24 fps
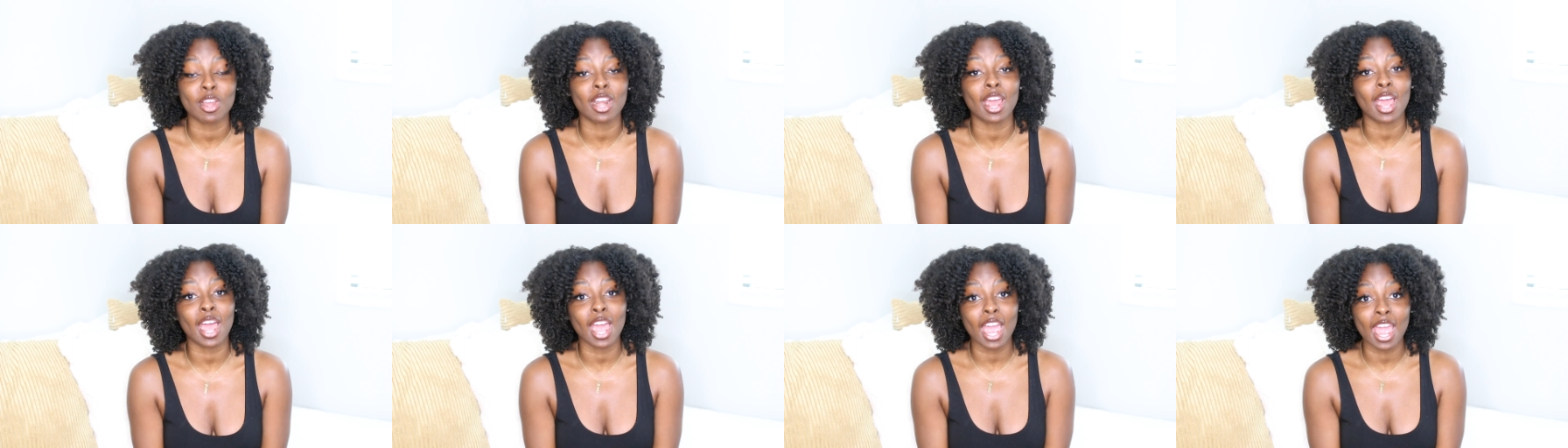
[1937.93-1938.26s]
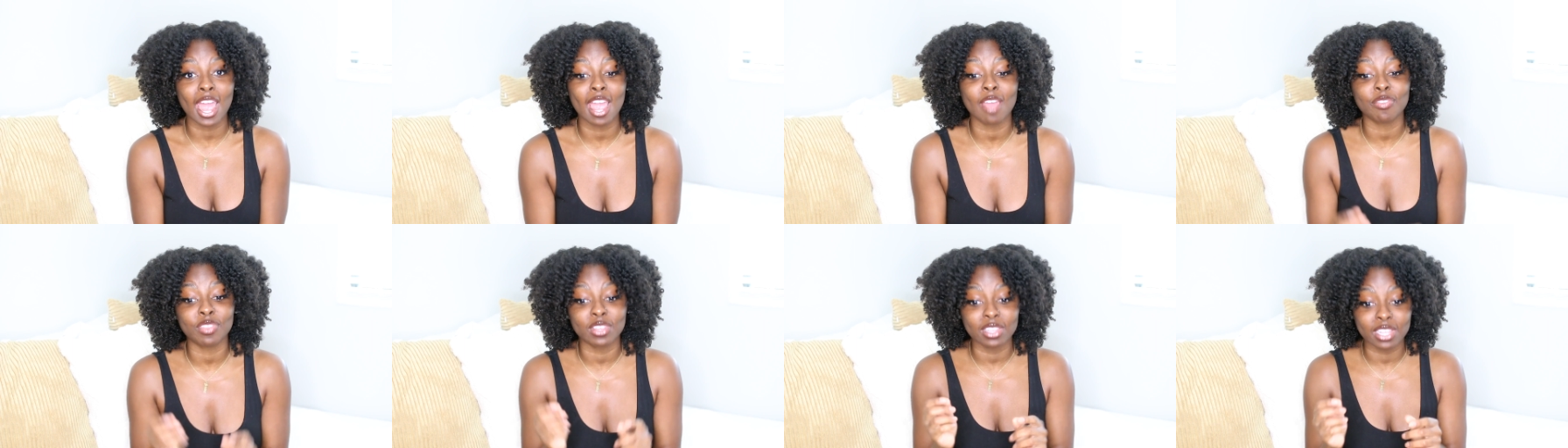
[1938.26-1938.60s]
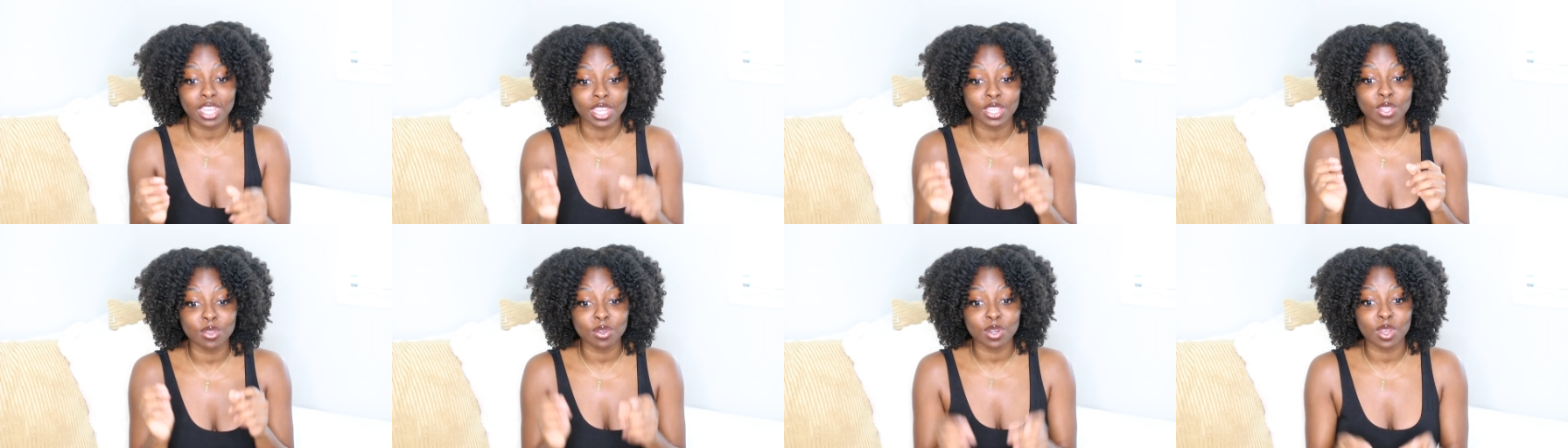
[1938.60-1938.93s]
But I have to
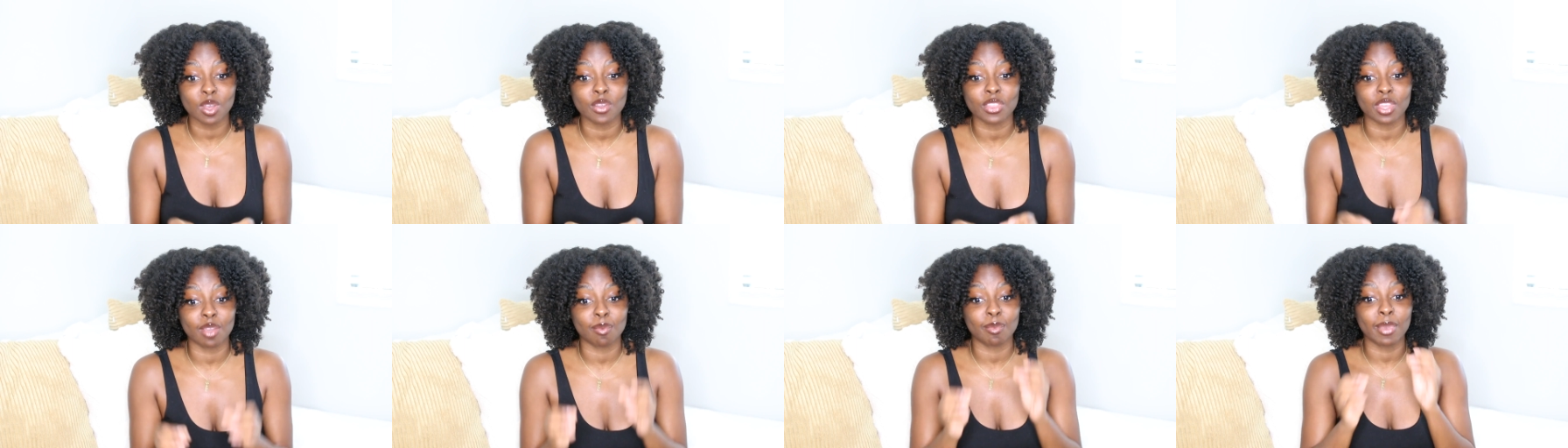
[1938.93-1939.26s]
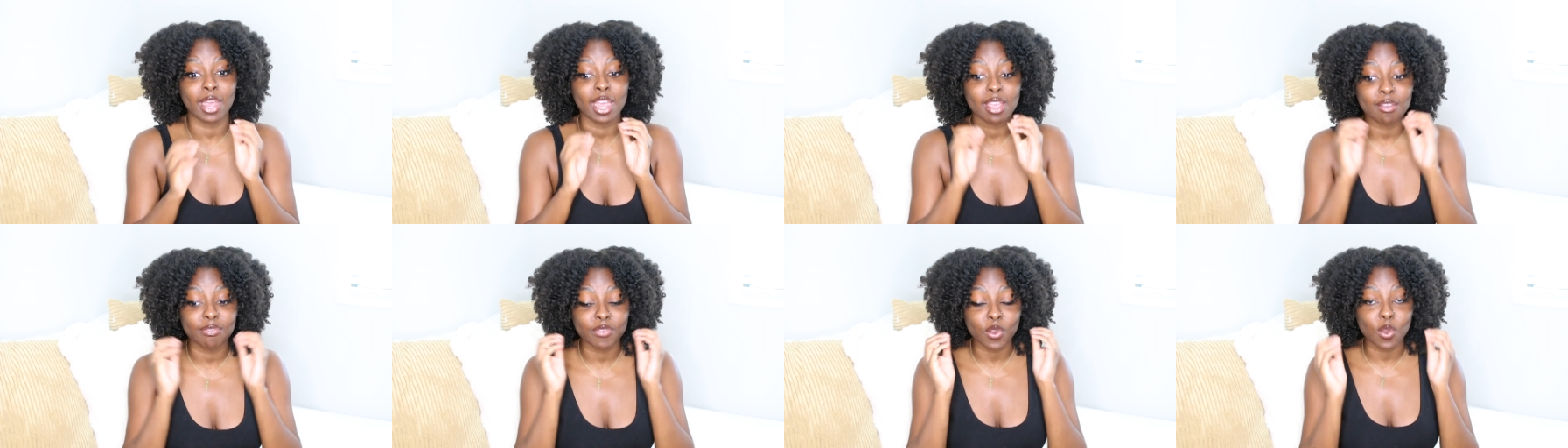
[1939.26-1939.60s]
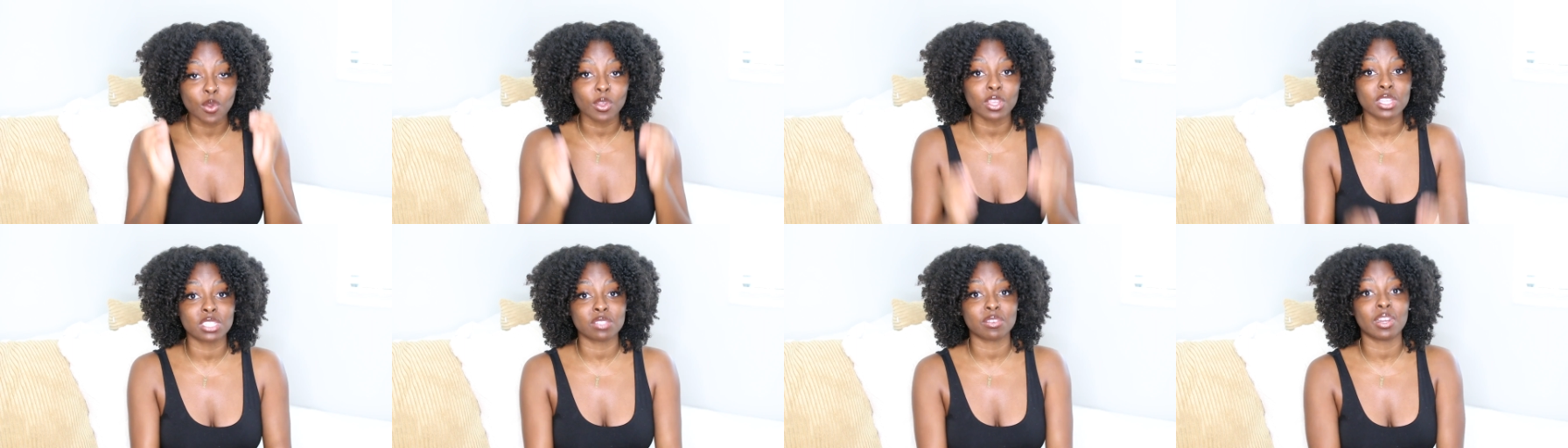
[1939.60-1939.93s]
let you know that my
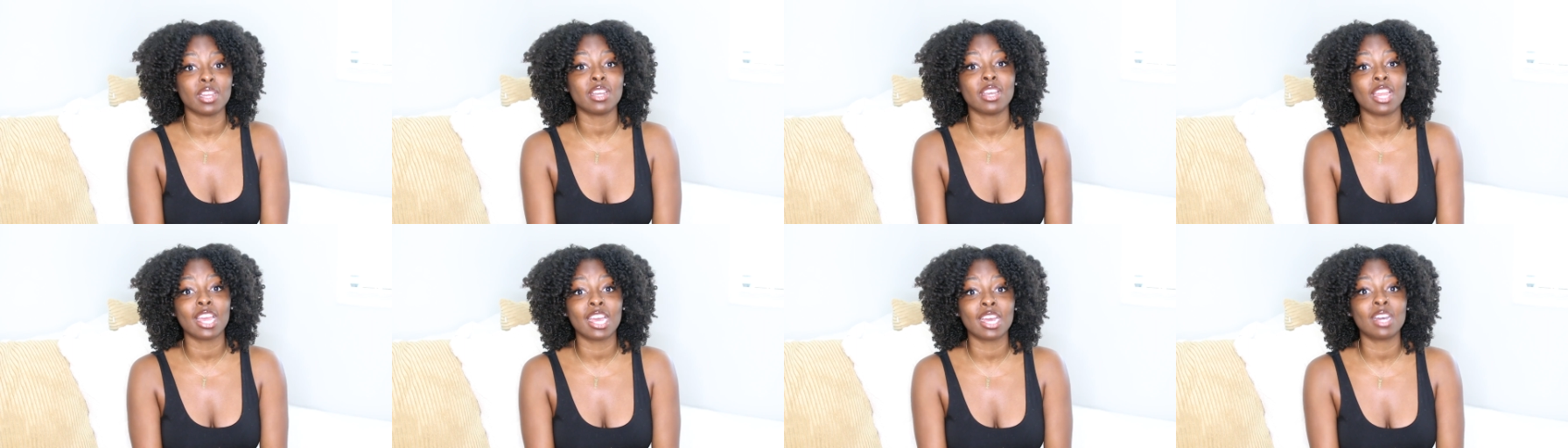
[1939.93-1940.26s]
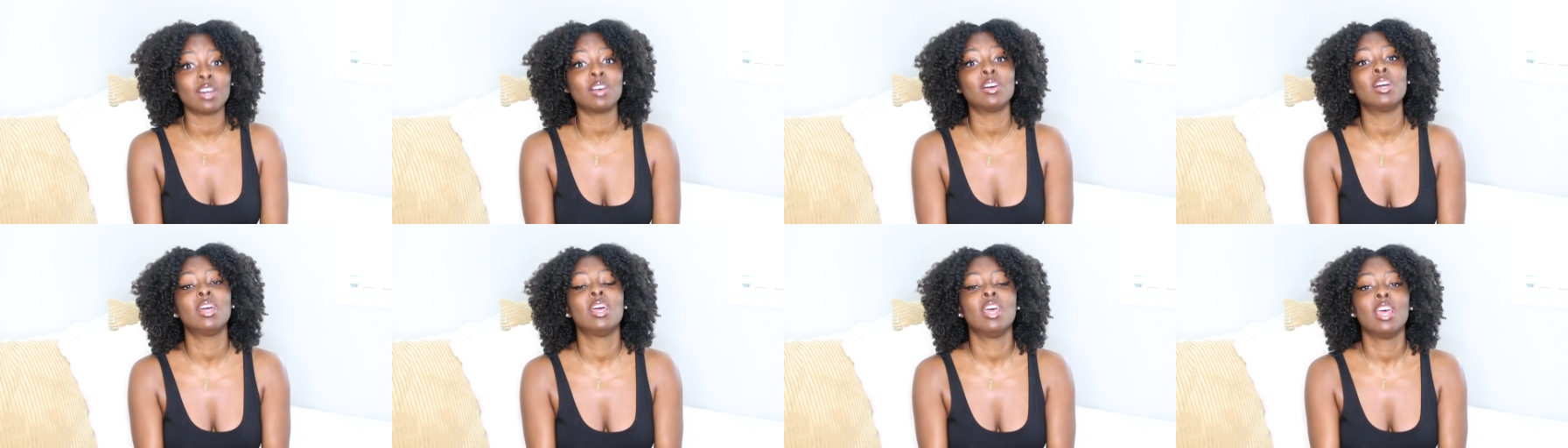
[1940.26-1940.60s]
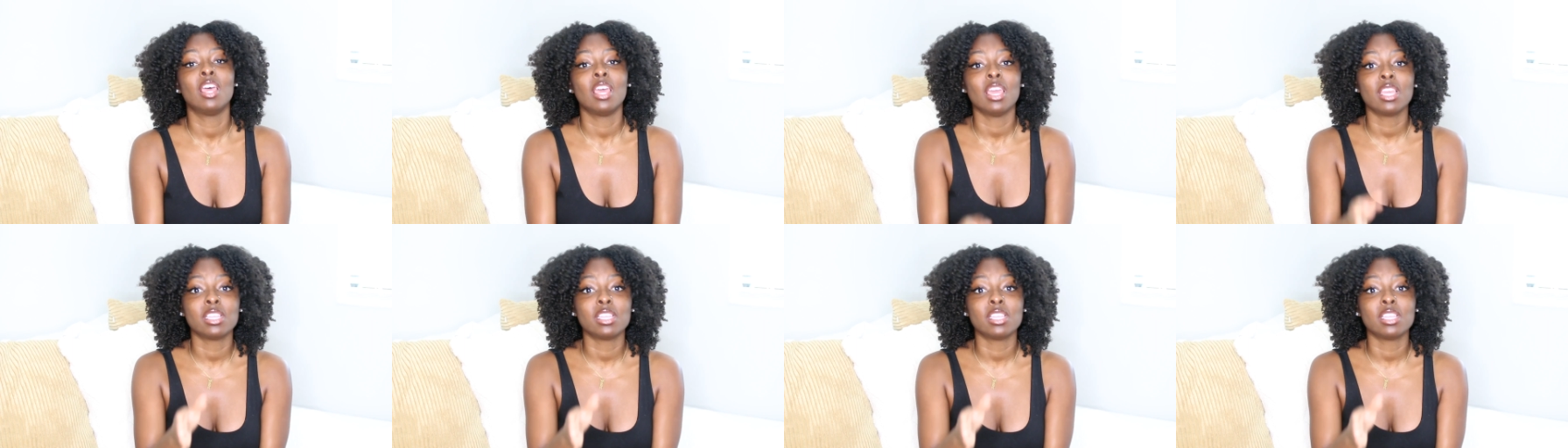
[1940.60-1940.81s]
focus right now